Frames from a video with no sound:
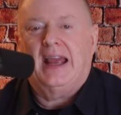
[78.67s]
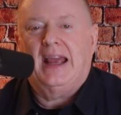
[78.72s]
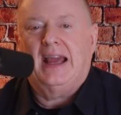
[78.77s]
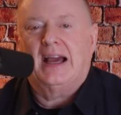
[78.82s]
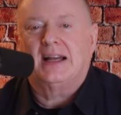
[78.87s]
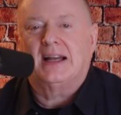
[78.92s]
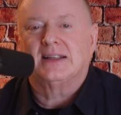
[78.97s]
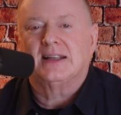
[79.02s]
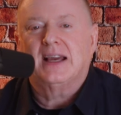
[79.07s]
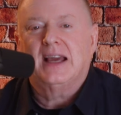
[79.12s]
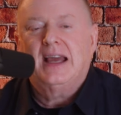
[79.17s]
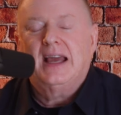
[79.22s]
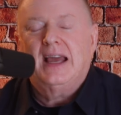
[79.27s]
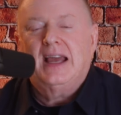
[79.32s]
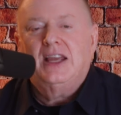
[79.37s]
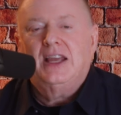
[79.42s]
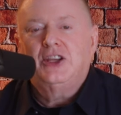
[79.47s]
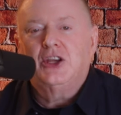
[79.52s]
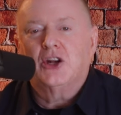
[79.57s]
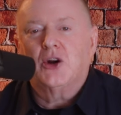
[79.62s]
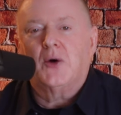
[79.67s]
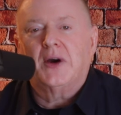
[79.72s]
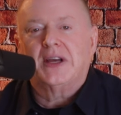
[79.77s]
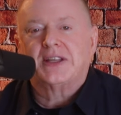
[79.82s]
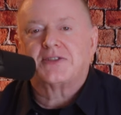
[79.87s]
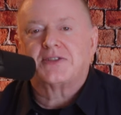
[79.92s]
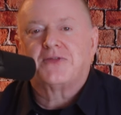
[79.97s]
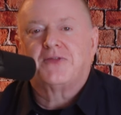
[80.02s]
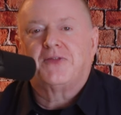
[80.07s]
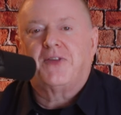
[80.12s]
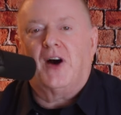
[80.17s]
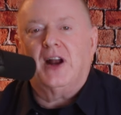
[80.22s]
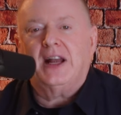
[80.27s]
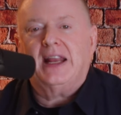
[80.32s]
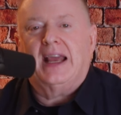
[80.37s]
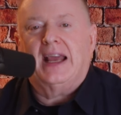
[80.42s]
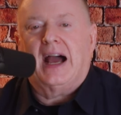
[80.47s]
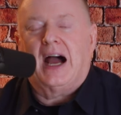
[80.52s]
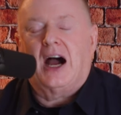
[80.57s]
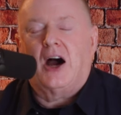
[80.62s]
And, you know, it's
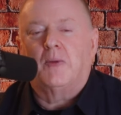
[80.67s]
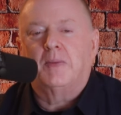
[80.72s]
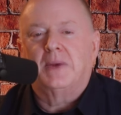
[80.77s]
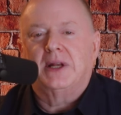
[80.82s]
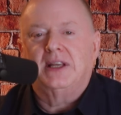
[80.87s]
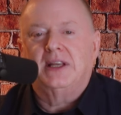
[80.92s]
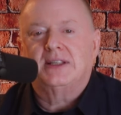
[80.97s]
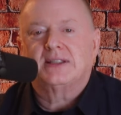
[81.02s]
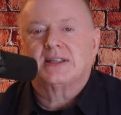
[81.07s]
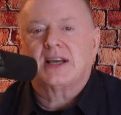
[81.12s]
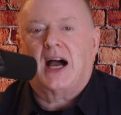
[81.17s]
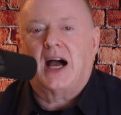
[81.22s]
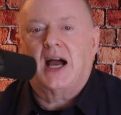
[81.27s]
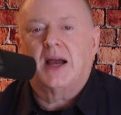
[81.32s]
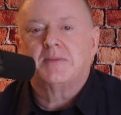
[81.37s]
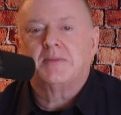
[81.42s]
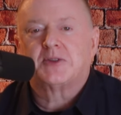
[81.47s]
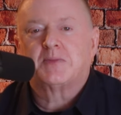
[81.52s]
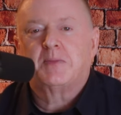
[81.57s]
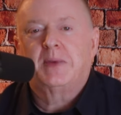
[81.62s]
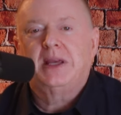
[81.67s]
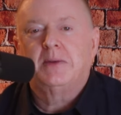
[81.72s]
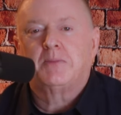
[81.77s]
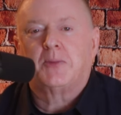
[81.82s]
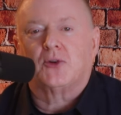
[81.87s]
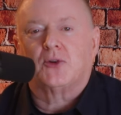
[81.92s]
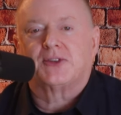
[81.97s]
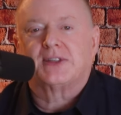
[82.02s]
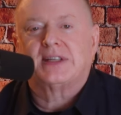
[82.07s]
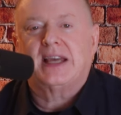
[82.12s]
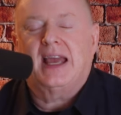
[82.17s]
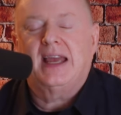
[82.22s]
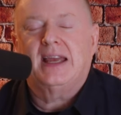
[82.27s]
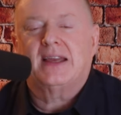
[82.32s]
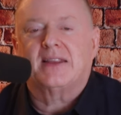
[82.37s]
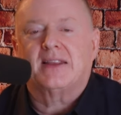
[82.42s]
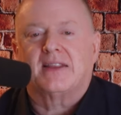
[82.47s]
funny how many times people take